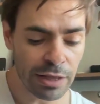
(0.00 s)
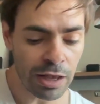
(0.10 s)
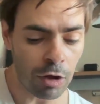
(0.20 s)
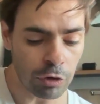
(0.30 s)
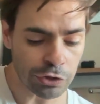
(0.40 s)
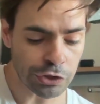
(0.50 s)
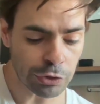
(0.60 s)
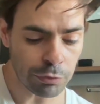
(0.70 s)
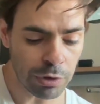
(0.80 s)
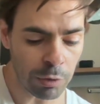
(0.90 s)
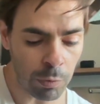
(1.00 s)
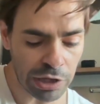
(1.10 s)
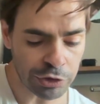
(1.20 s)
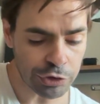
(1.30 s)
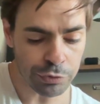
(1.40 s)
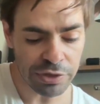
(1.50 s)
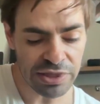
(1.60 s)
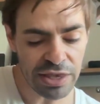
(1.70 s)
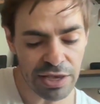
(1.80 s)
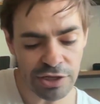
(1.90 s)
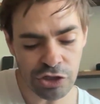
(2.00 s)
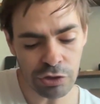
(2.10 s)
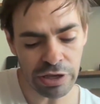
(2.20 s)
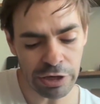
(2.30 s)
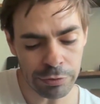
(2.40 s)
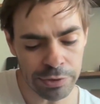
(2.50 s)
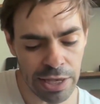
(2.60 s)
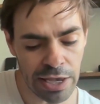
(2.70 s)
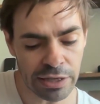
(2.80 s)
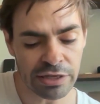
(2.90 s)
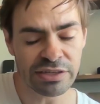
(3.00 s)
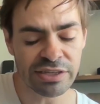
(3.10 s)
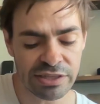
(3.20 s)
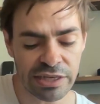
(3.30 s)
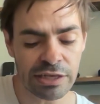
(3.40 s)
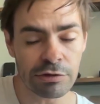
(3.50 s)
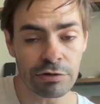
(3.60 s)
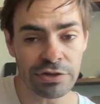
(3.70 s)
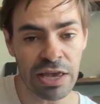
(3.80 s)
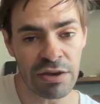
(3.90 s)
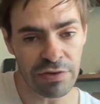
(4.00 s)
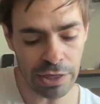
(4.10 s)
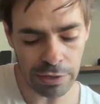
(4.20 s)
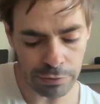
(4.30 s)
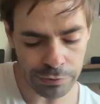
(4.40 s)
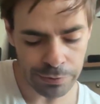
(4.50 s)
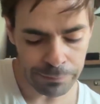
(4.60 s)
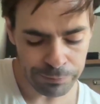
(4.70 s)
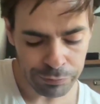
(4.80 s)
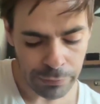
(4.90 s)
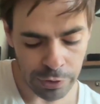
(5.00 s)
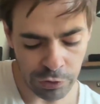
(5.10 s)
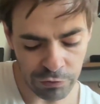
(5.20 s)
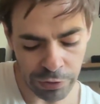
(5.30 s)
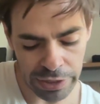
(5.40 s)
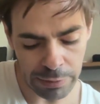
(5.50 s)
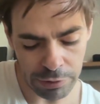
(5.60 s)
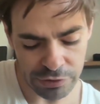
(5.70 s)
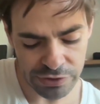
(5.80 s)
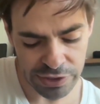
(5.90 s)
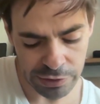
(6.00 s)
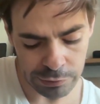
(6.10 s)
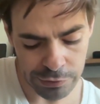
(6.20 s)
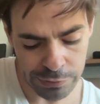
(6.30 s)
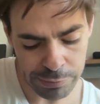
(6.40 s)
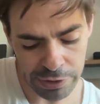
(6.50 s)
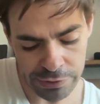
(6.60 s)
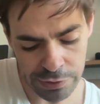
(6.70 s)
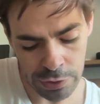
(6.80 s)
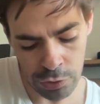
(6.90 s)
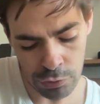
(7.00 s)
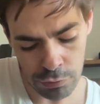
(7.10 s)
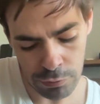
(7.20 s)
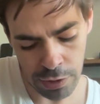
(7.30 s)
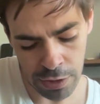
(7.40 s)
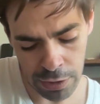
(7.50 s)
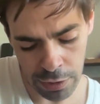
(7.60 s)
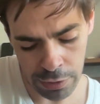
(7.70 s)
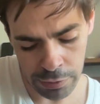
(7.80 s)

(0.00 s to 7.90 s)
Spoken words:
Also, while you're doing this, you can create stills and videos. Don't forget about stills, because you are